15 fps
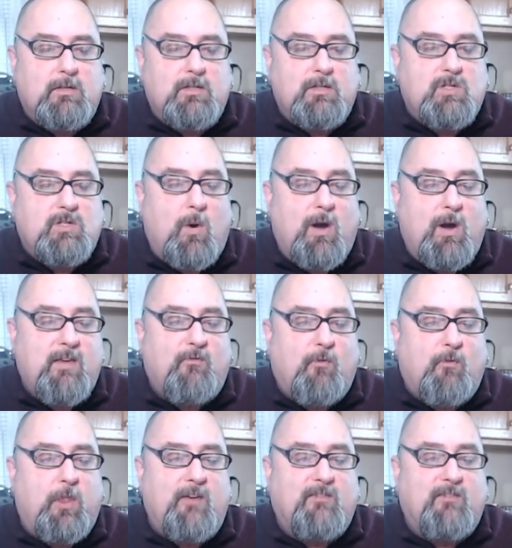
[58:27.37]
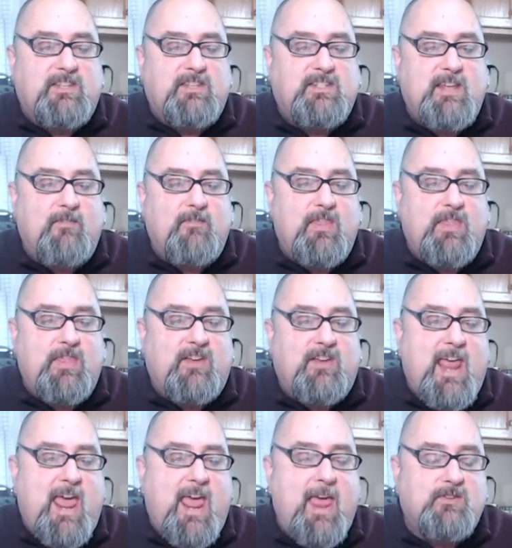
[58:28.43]
24th of a 7th of a
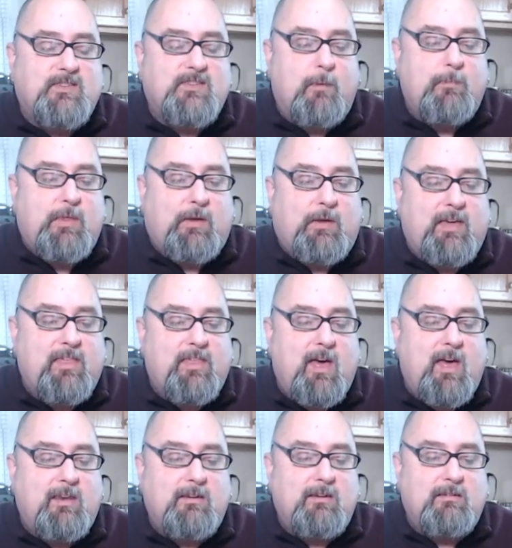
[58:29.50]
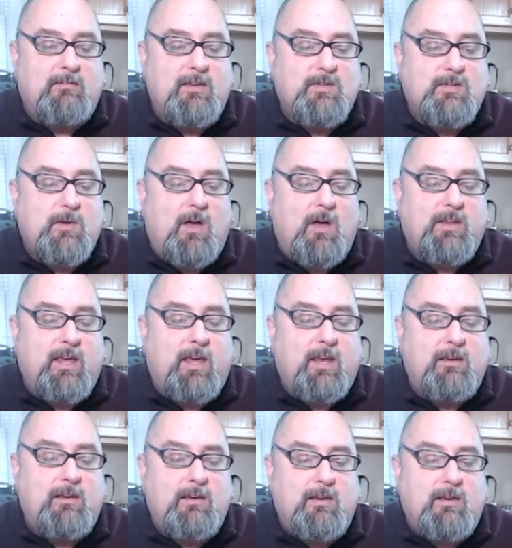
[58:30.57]
day or something like that. As we all did.